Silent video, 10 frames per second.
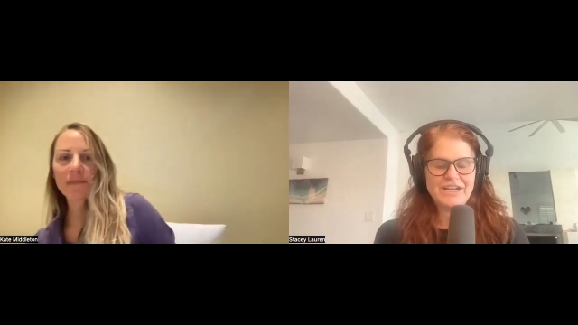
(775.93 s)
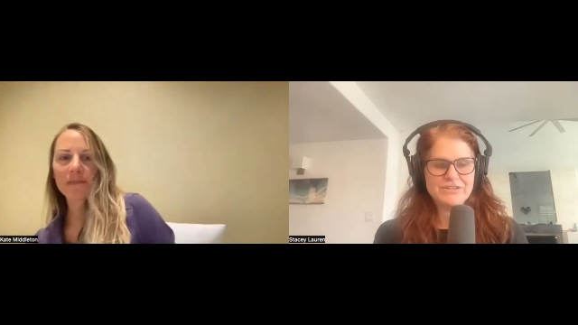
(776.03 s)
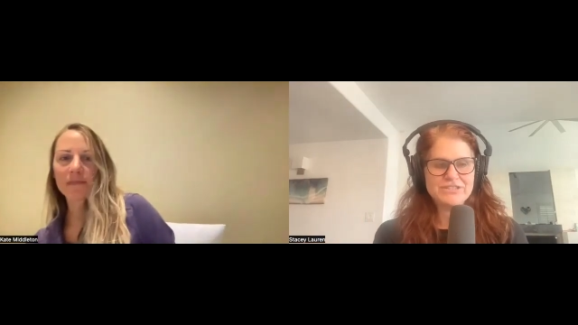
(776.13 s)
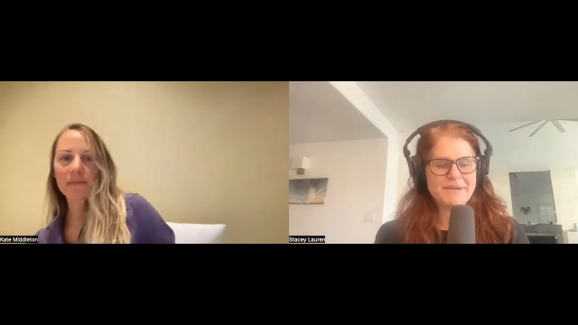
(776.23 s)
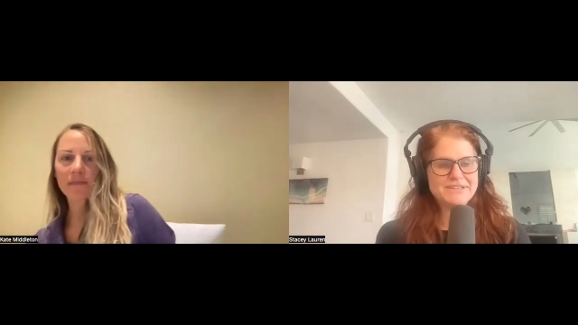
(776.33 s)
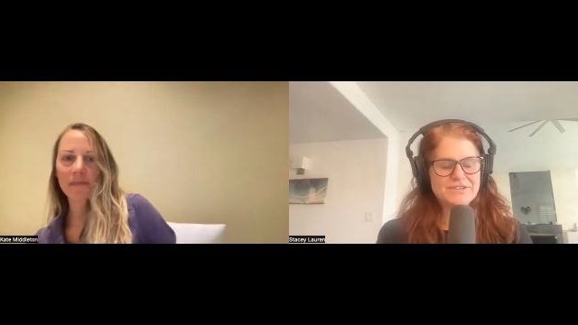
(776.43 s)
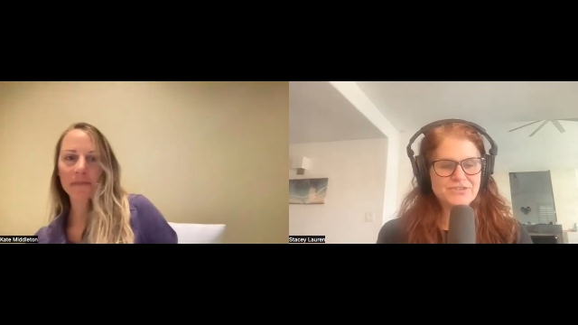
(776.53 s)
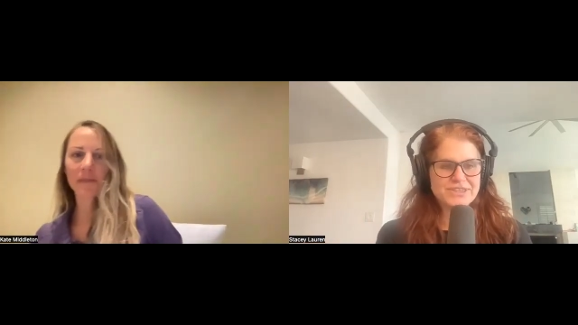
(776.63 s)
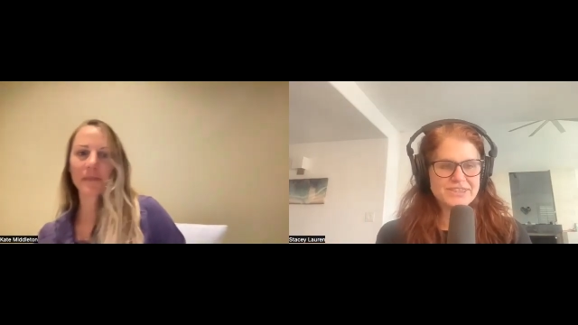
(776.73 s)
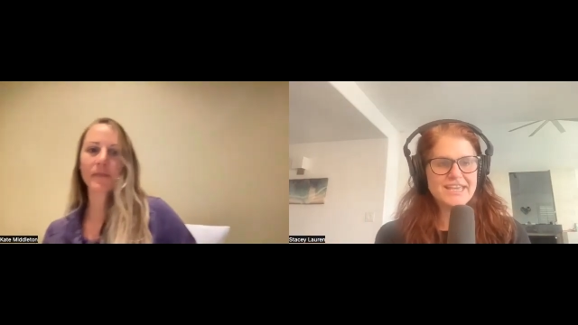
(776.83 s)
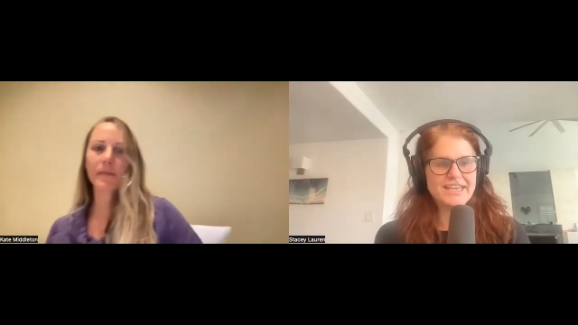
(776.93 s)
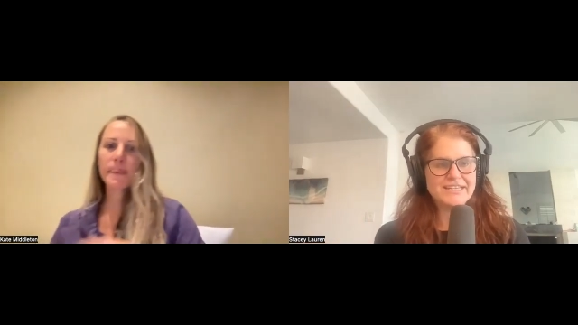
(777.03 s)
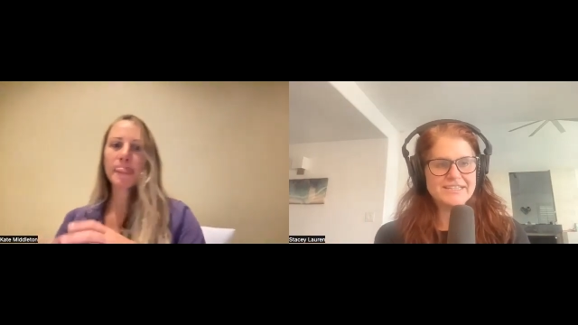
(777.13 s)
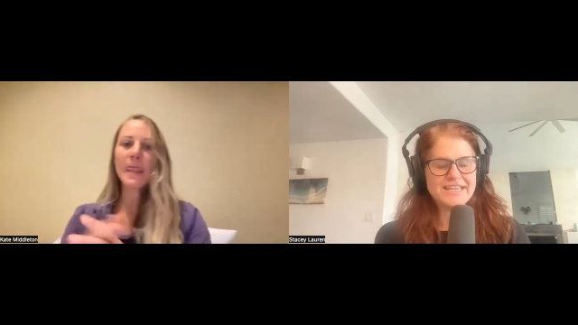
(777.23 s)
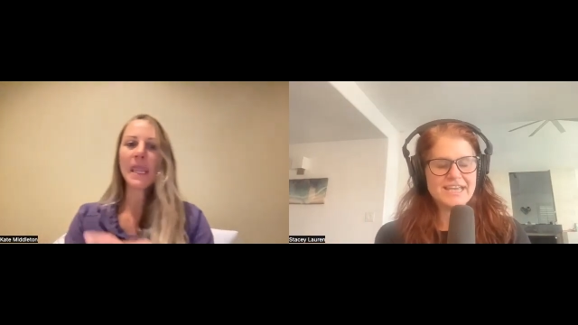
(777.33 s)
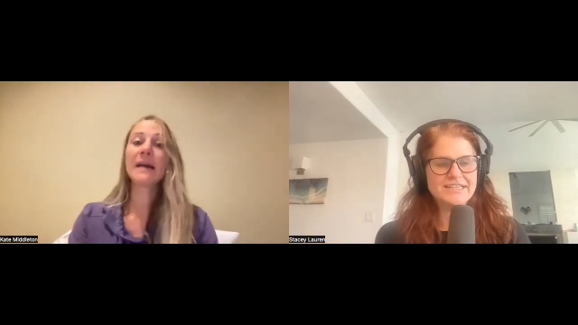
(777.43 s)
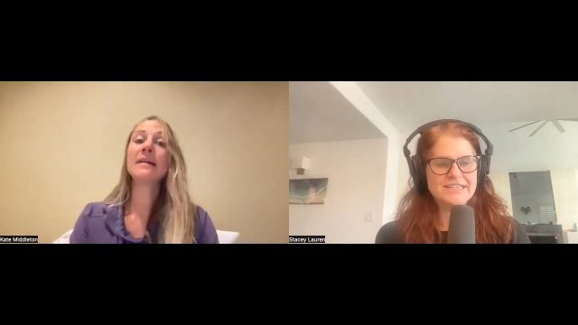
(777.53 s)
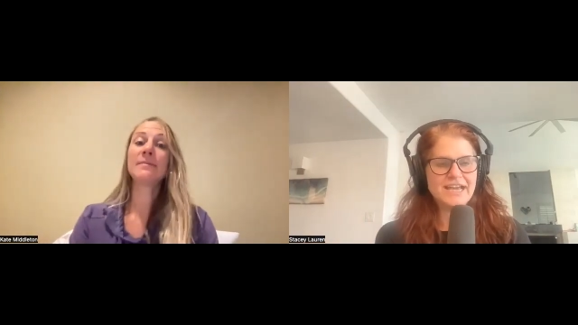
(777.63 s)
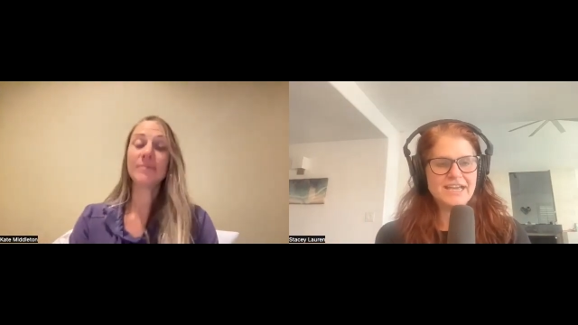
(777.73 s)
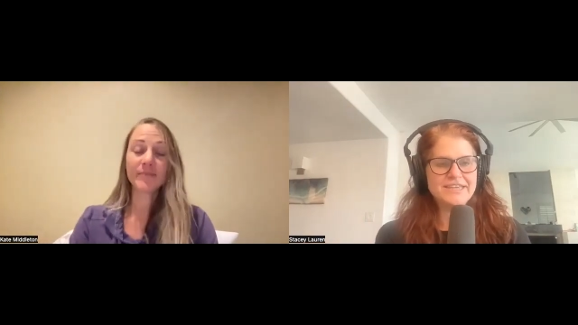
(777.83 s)
Speaker 1: cares about different things.
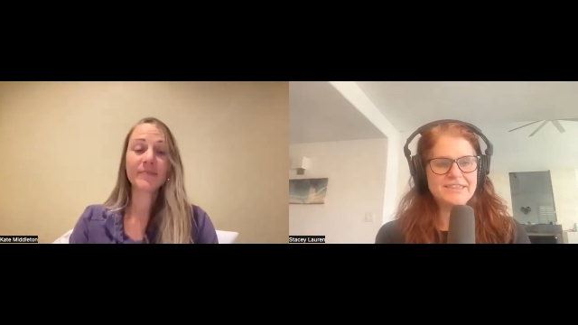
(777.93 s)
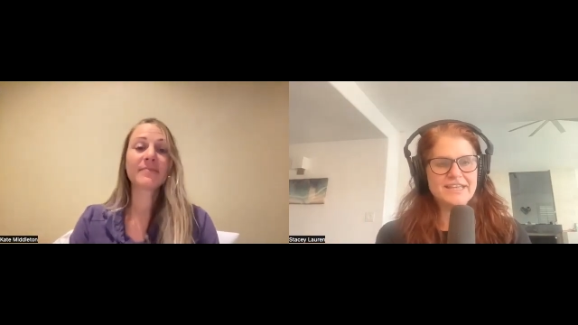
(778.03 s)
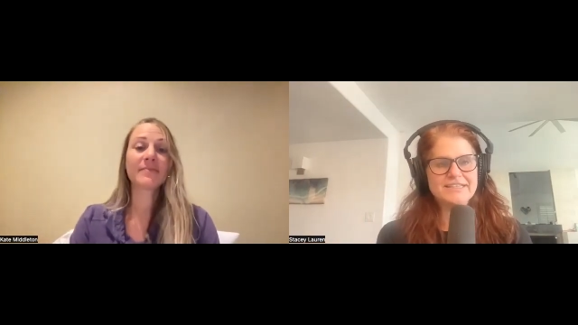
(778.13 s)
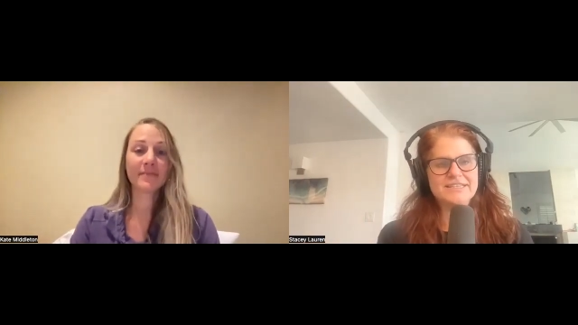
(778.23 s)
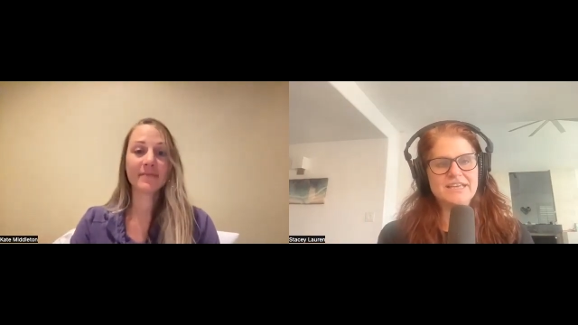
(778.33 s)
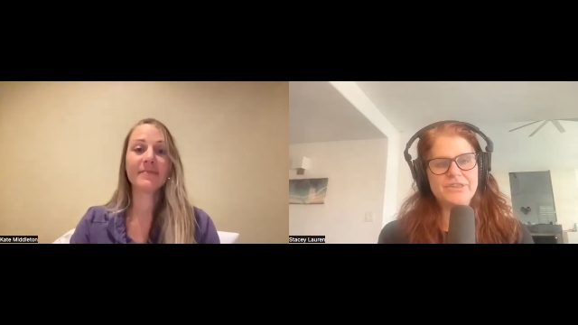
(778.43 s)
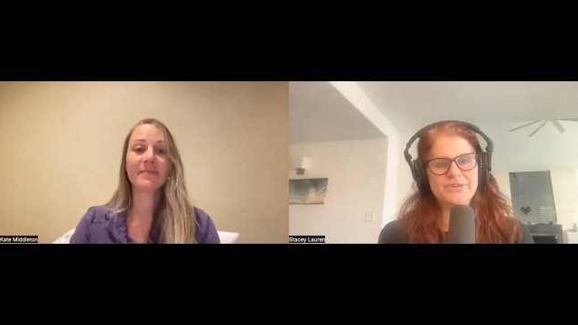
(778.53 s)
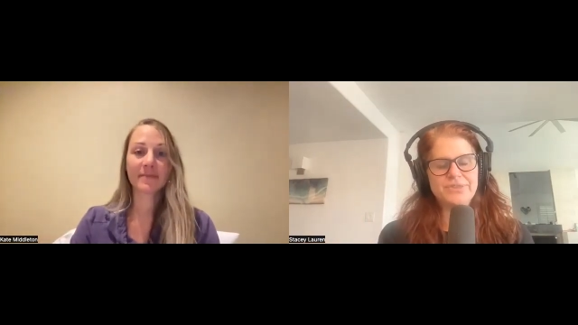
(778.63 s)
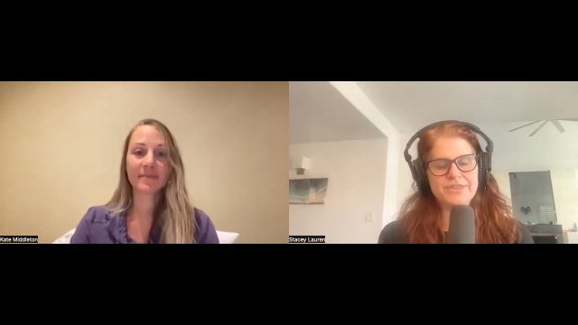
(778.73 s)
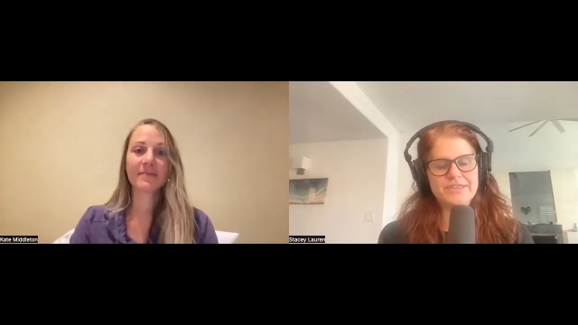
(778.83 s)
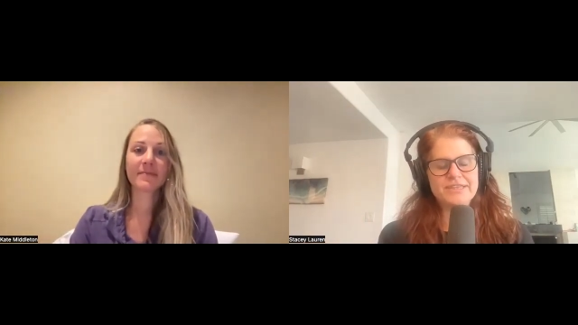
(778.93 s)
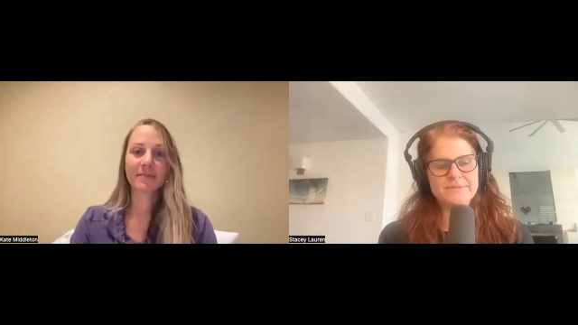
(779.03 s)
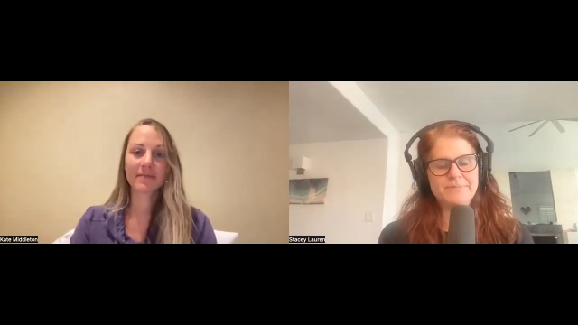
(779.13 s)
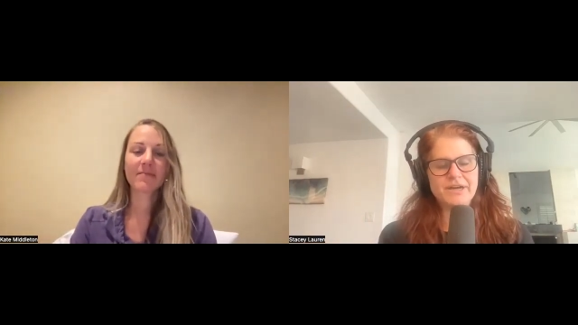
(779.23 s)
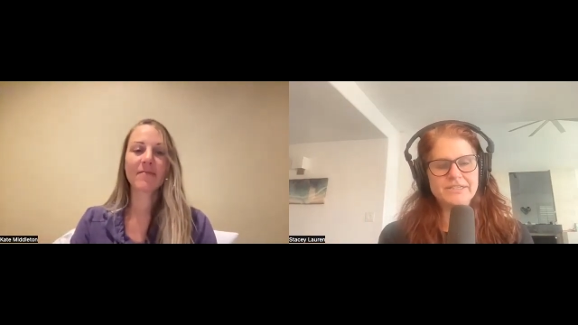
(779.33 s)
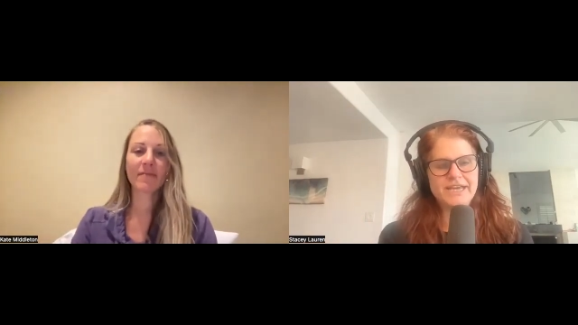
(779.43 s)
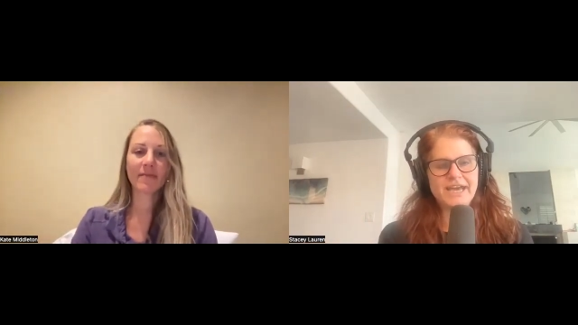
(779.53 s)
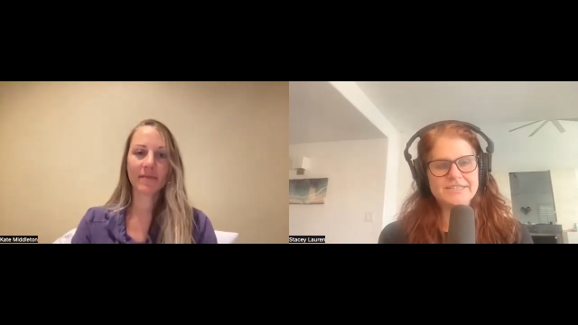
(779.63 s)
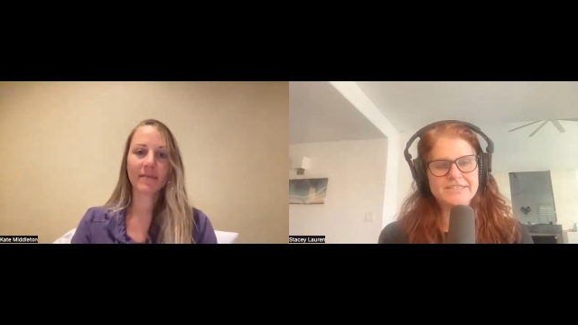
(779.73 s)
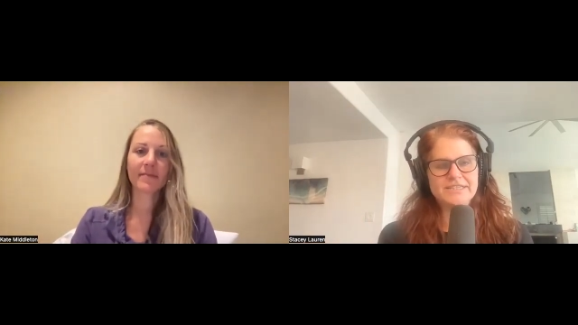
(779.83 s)
And I think that's the other thing that the
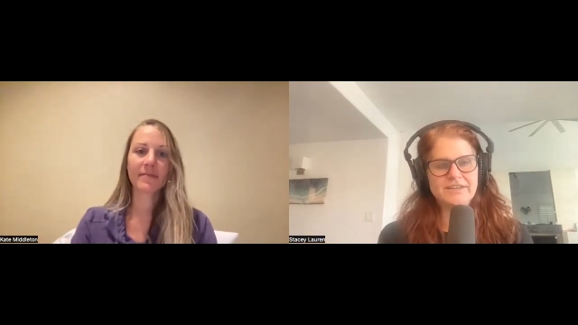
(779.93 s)
podcast